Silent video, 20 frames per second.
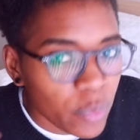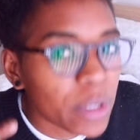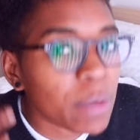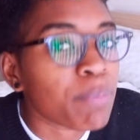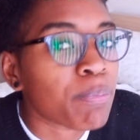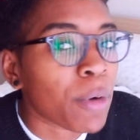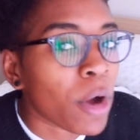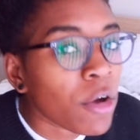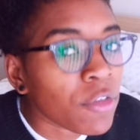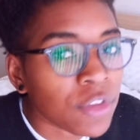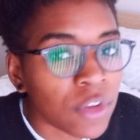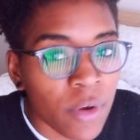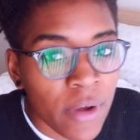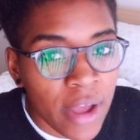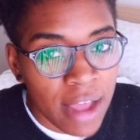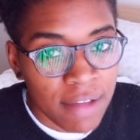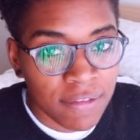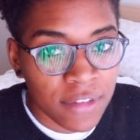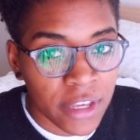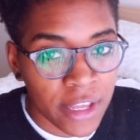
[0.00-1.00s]
We both don't
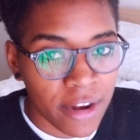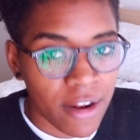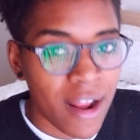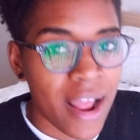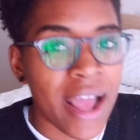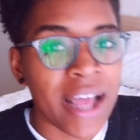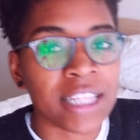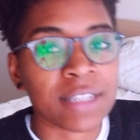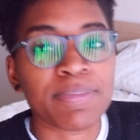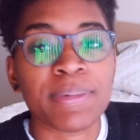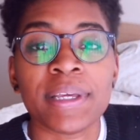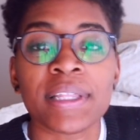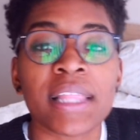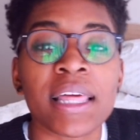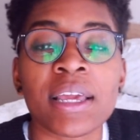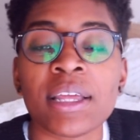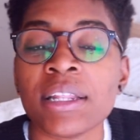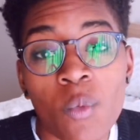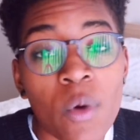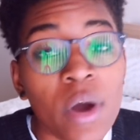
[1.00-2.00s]
have to get our ass beat.
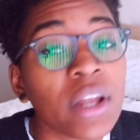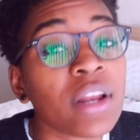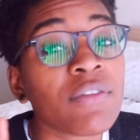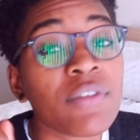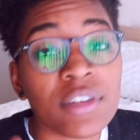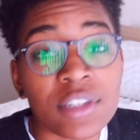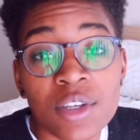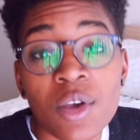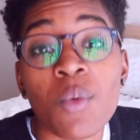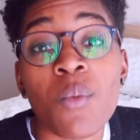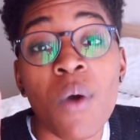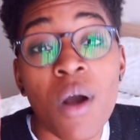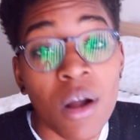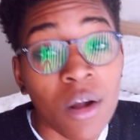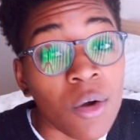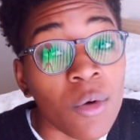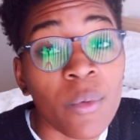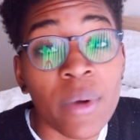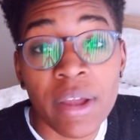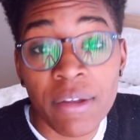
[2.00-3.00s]
Like one of us could
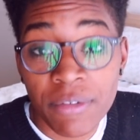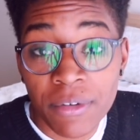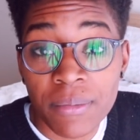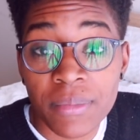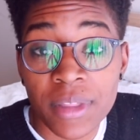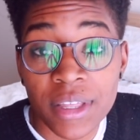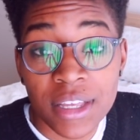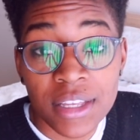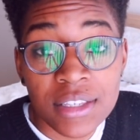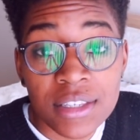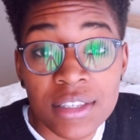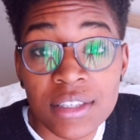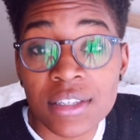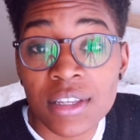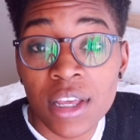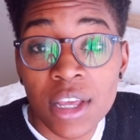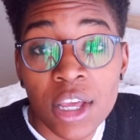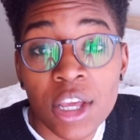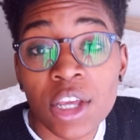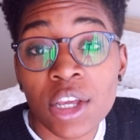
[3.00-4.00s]
walk away from
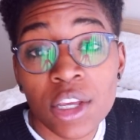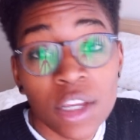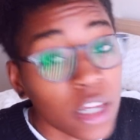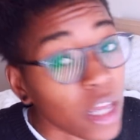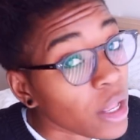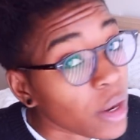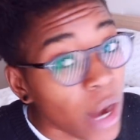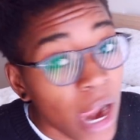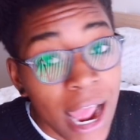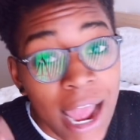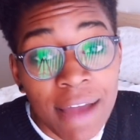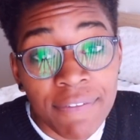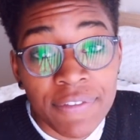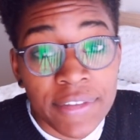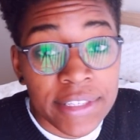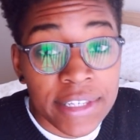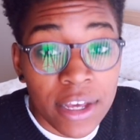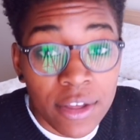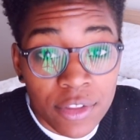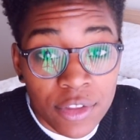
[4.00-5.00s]
this. And I have
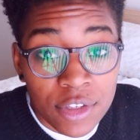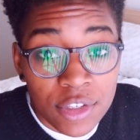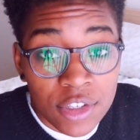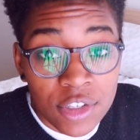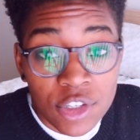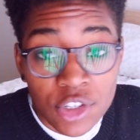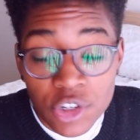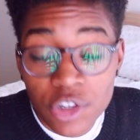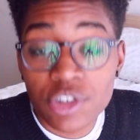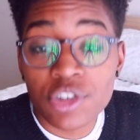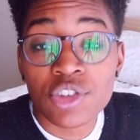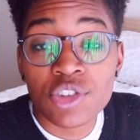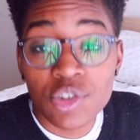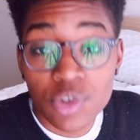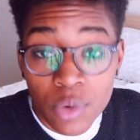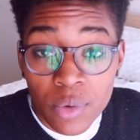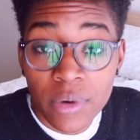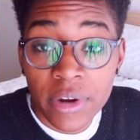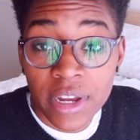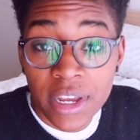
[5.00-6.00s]
to tell this, your
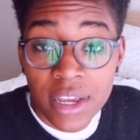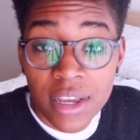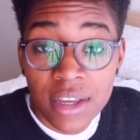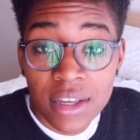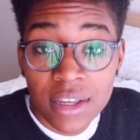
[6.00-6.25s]
story.